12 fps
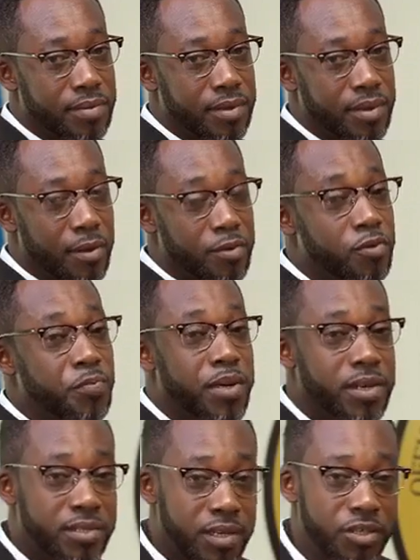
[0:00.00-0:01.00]
I want you to pay
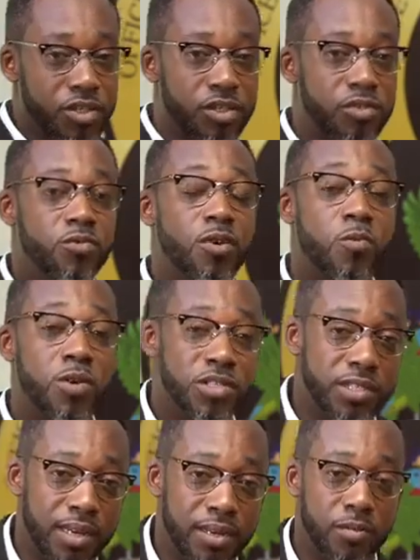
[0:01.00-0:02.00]
attention to the words
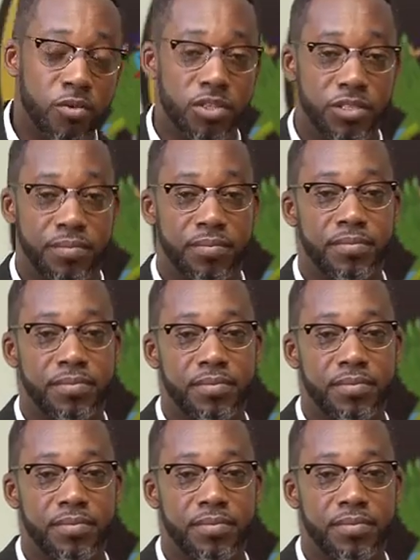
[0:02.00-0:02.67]
at the bottom.